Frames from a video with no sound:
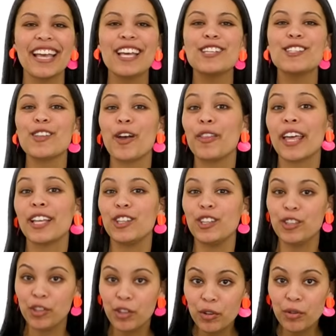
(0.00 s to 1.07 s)
so that
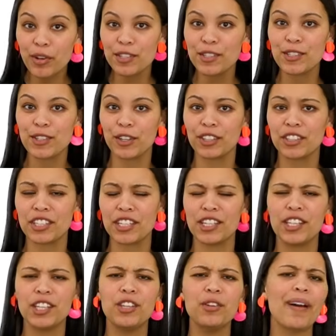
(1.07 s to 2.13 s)
you are certain
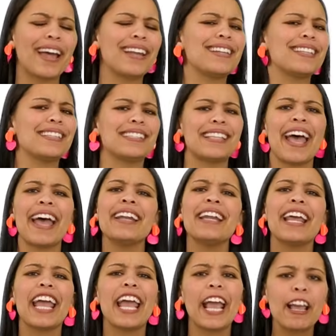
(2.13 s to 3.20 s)
you understand
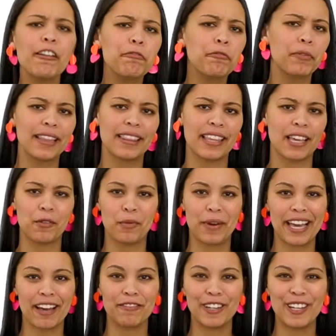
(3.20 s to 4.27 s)
everything we
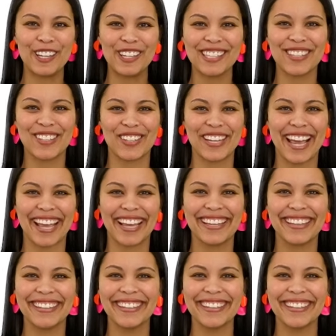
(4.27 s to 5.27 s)
have learned today.